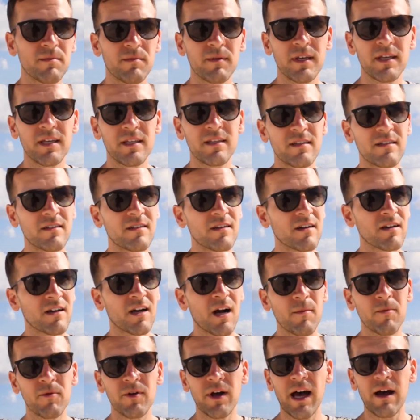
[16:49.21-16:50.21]
spend a
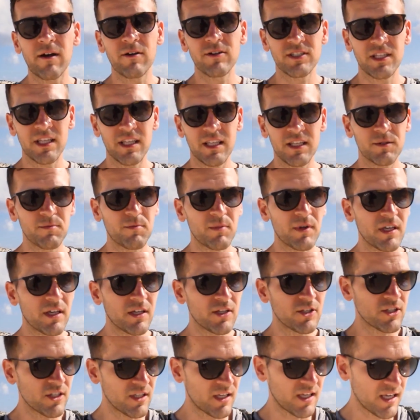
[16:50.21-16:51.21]
couple hours at this beach.
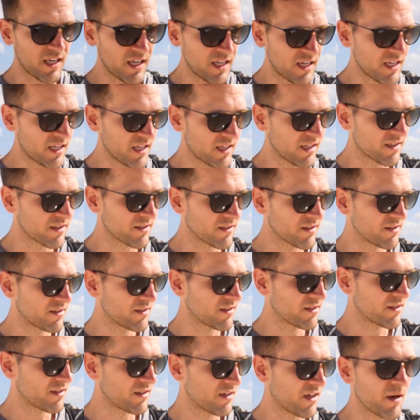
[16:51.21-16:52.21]
It is
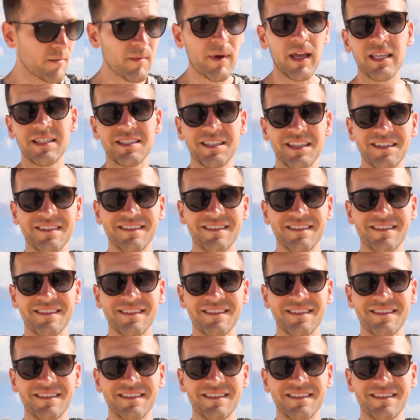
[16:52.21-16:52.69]
amazing.